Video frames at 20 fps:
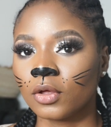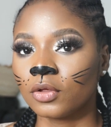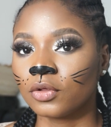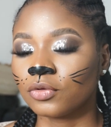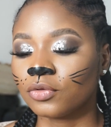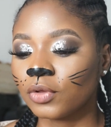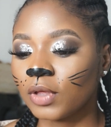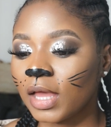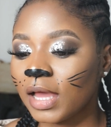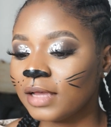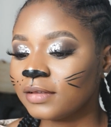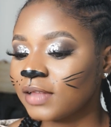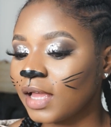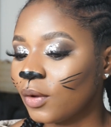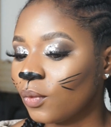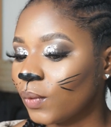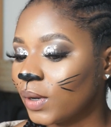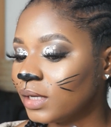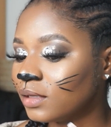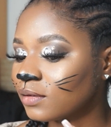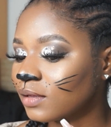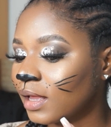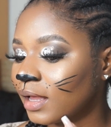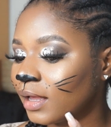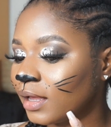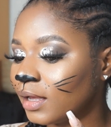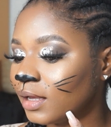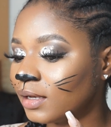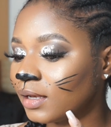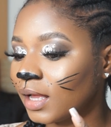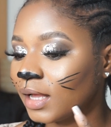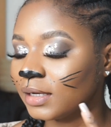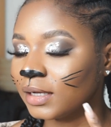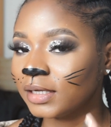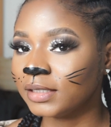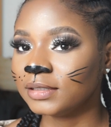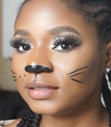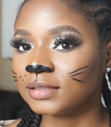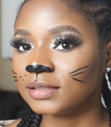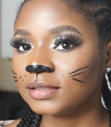So guys, I went ahead and
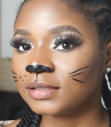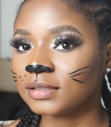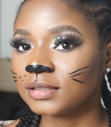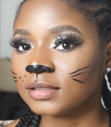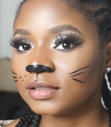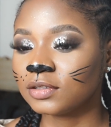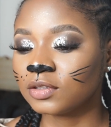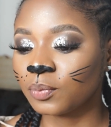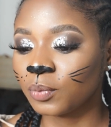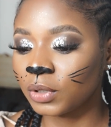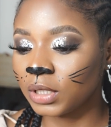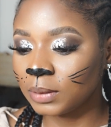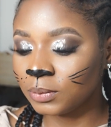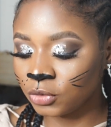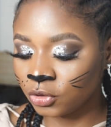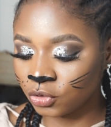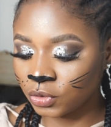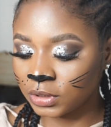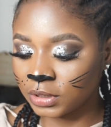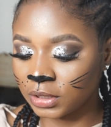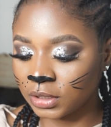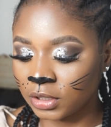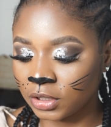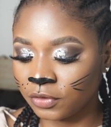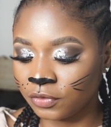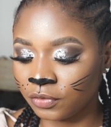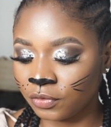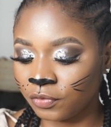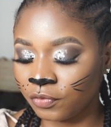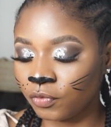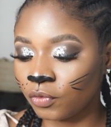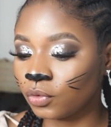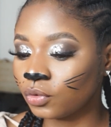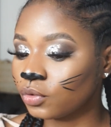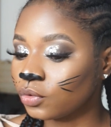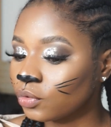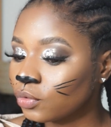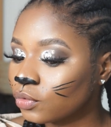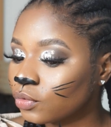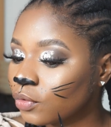I did this, but let me do it again for
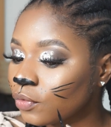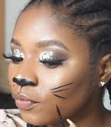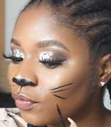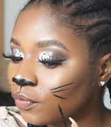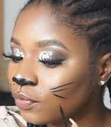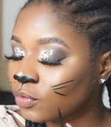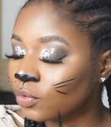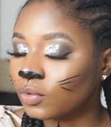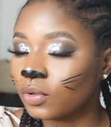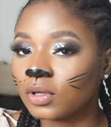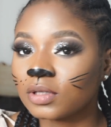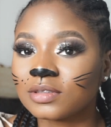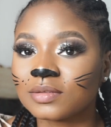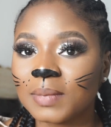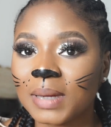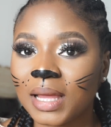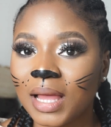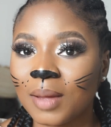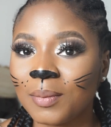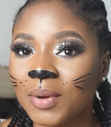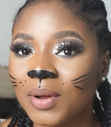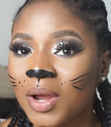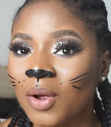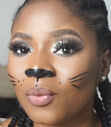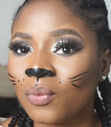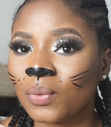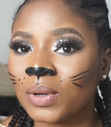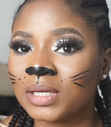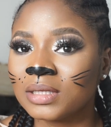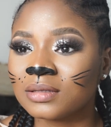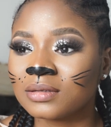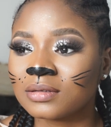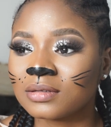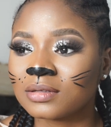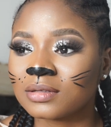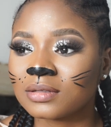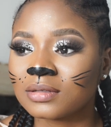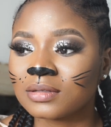those of, so because my camera went,